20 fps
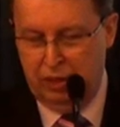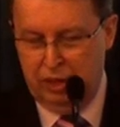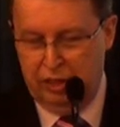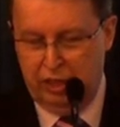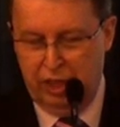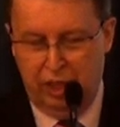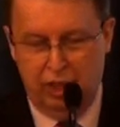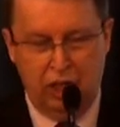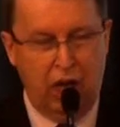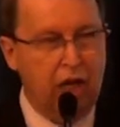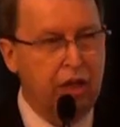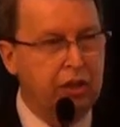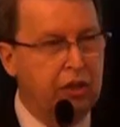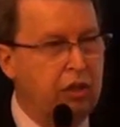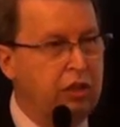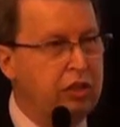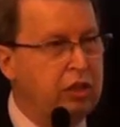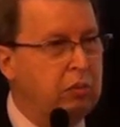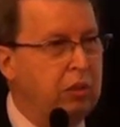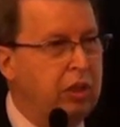then
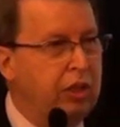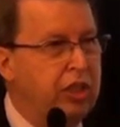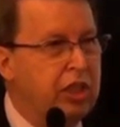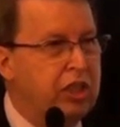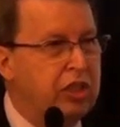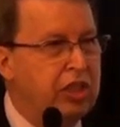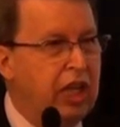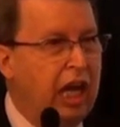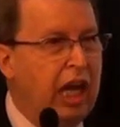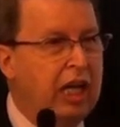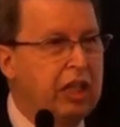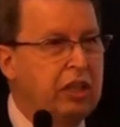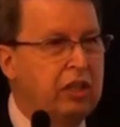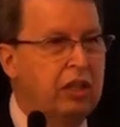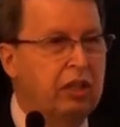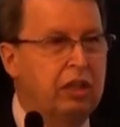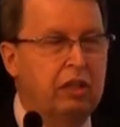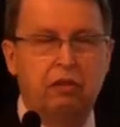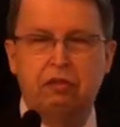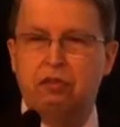others will
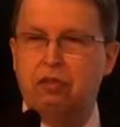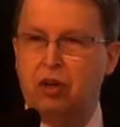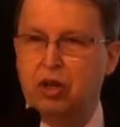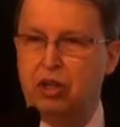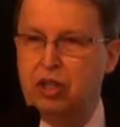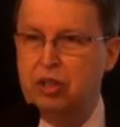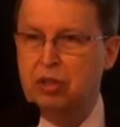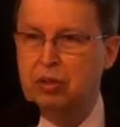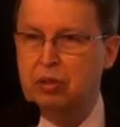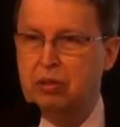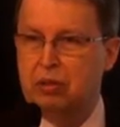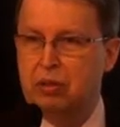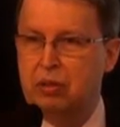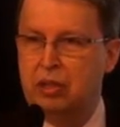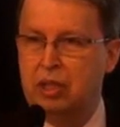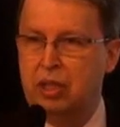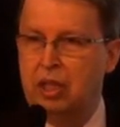decide for you.